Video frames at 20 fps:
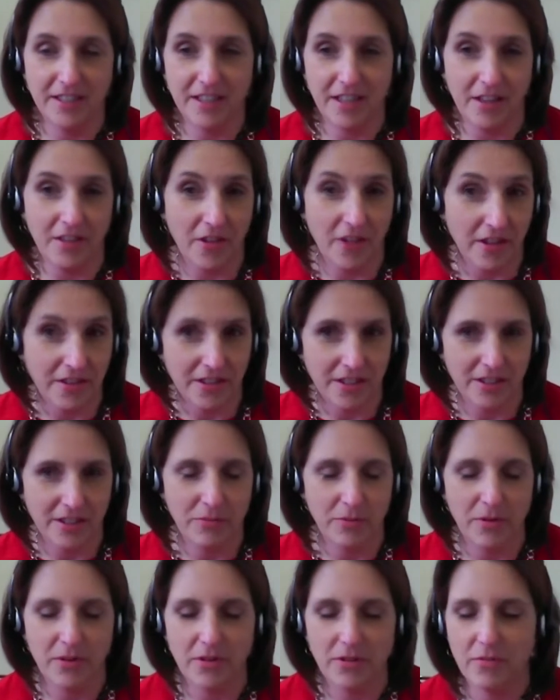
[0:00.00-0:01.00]
least I thought that's
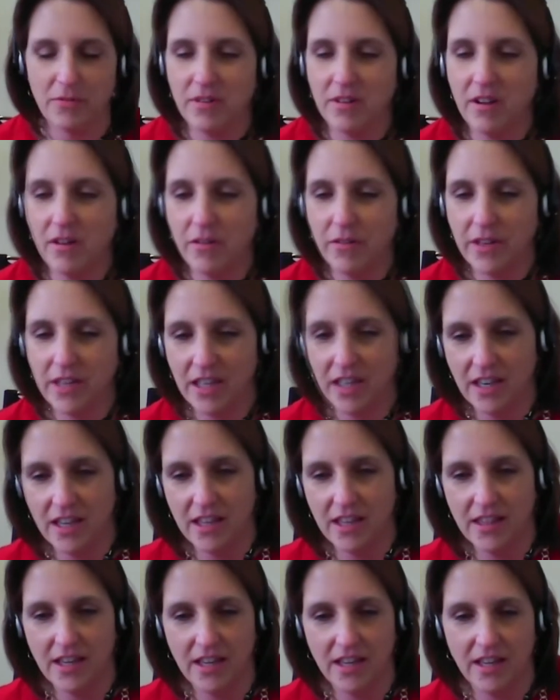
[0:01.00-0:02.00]
where you were going. And
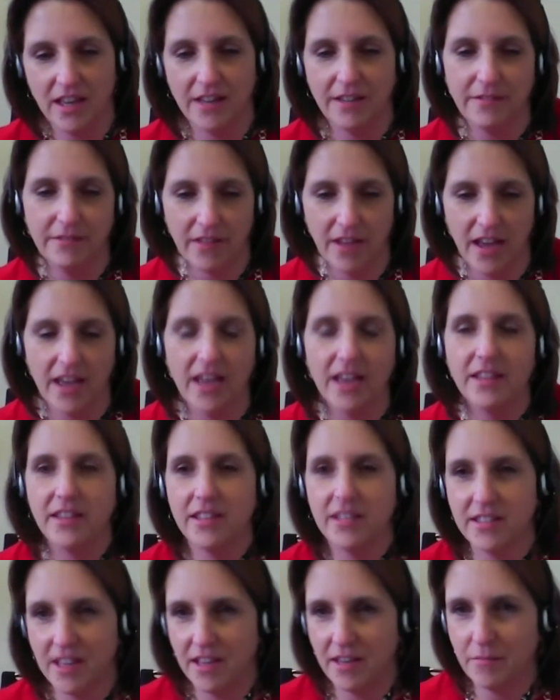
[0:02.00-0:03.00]
I think I had
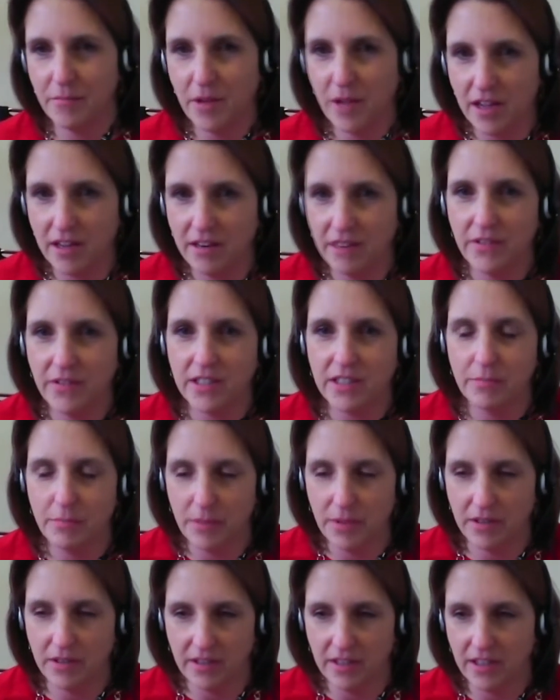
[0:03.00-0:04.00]
the same kind of
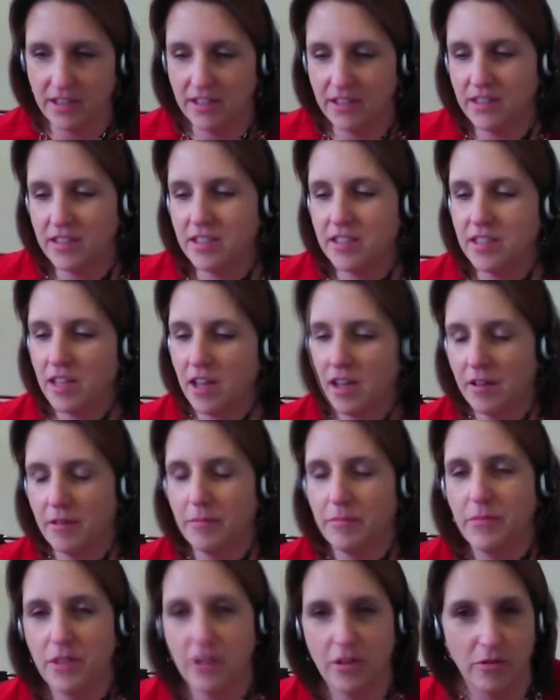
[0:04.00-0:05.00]
experience.
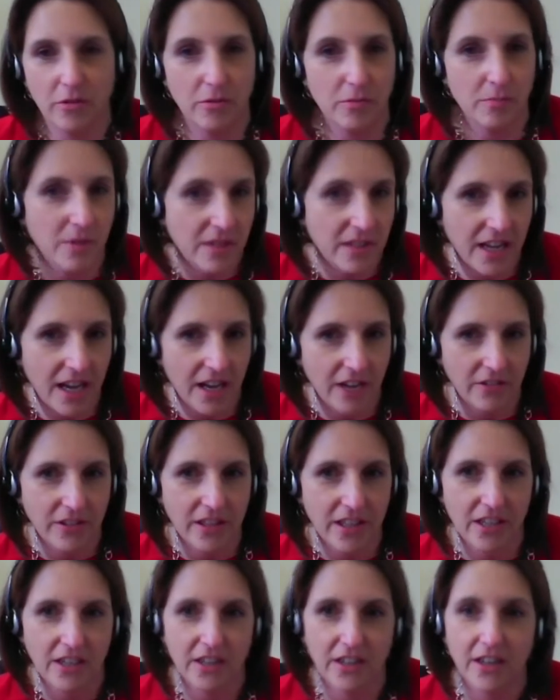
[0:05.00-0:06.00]
You put it out
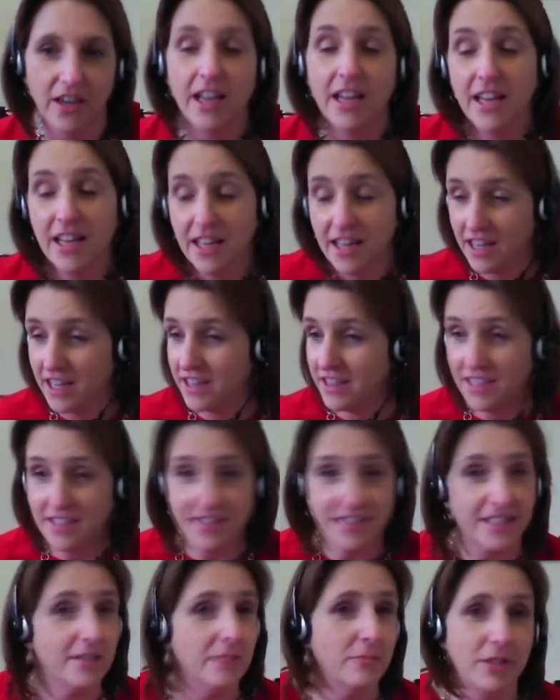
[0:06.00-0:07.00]
there and
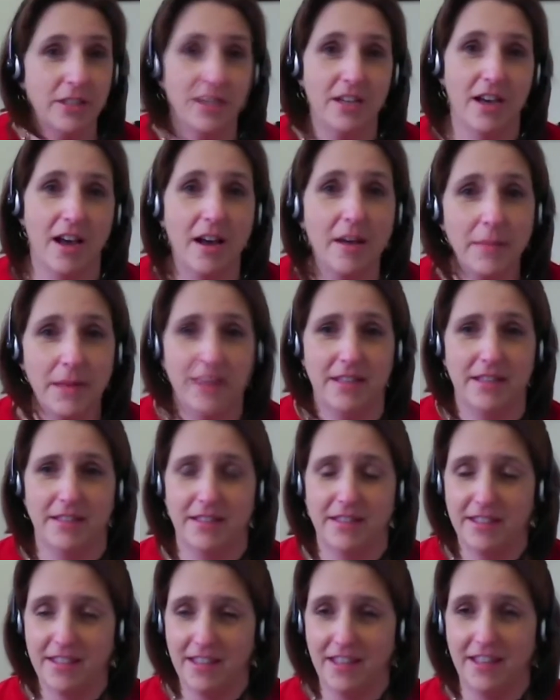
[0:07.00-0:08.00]
then someone
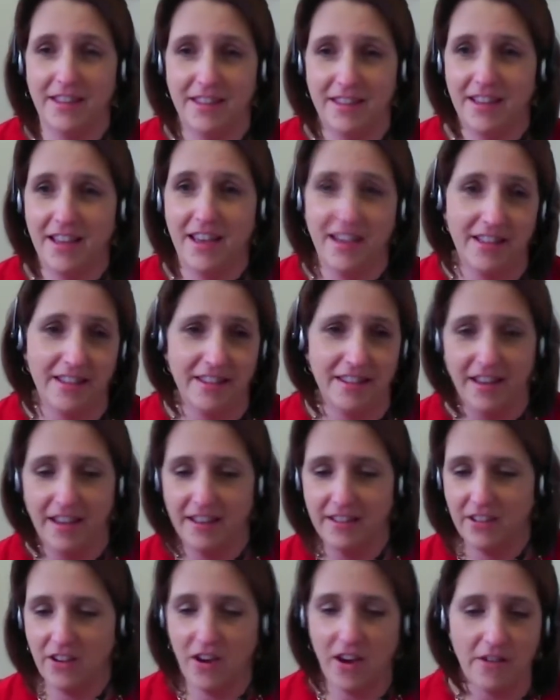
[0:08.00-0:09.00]
comments and
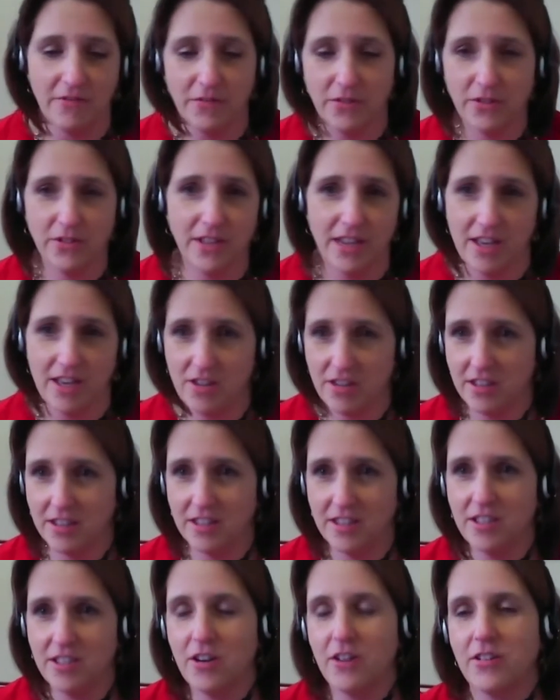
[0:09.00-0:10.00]
that
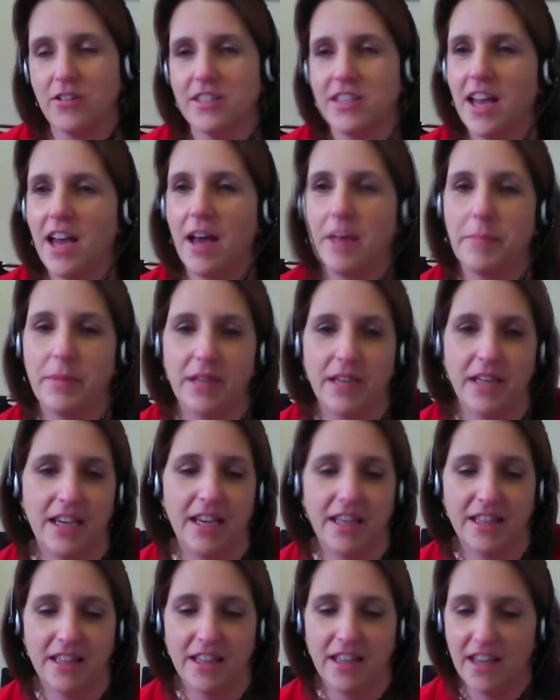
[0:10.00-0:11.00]
conversation starts
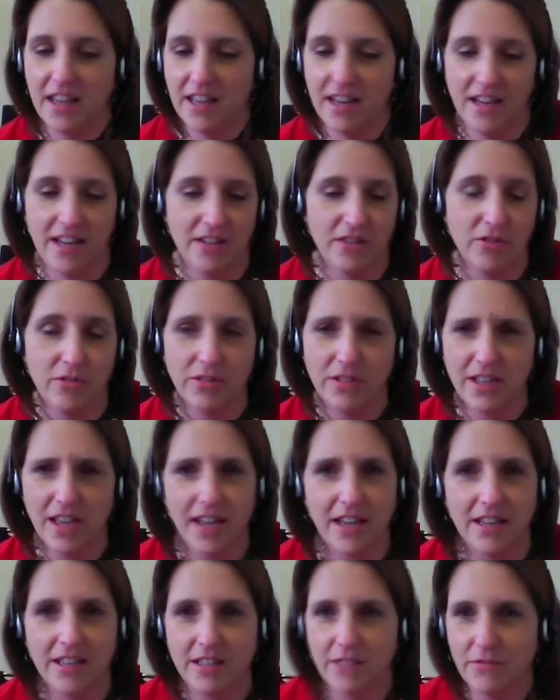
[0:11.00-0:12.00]
happening. And as you
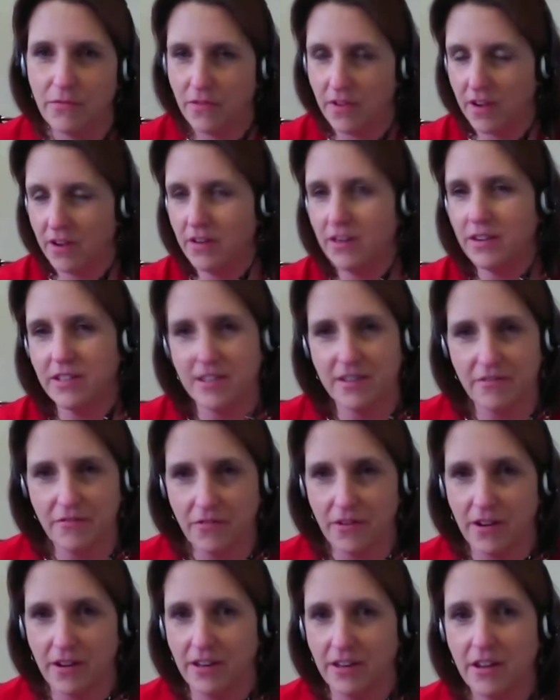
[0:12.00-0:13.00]
said, it's very
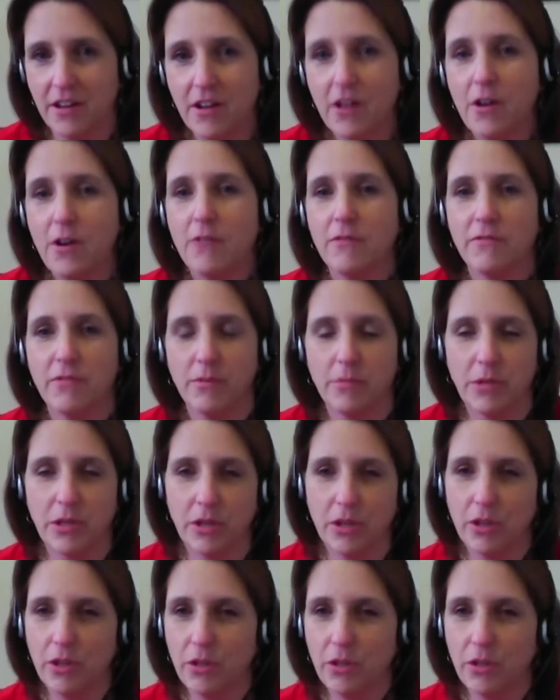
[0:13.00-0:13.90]
different from the